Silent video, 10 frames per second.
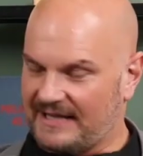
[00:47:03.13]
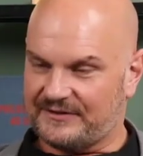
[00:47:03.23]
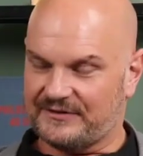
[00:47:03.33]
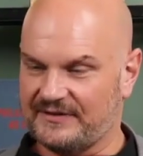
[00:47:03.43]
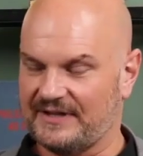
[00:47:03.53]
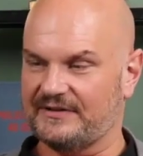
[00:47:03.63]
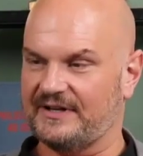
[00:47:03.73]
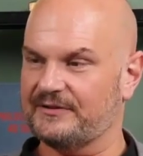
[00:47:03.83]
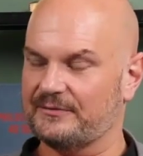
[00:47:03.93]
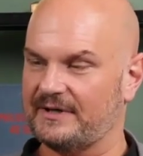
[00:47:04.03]
that's that's a
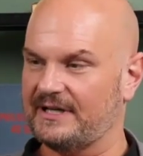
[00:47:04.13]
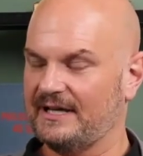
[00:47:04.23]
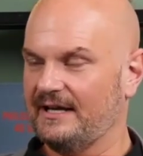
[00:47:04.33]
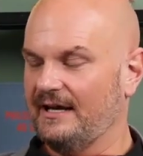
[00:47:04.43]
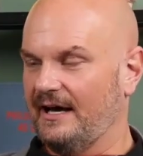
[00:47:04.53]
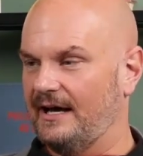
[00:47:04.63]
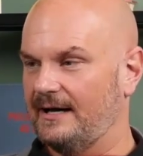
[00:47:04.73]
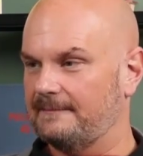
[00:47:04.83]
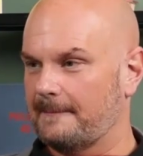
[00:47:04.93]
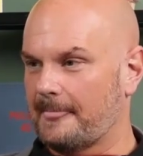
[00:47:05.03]
nice one.
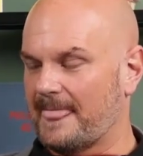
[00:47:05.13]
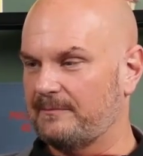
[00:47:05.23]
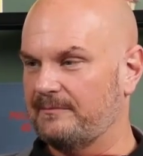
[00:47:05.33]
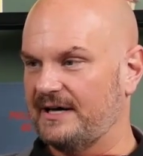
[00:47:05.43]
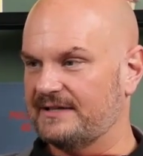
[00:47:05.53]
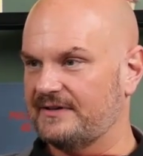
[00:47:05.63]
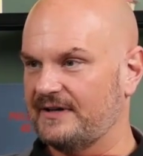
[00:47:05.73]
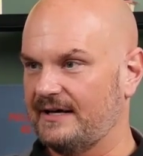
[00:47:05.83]
Um, but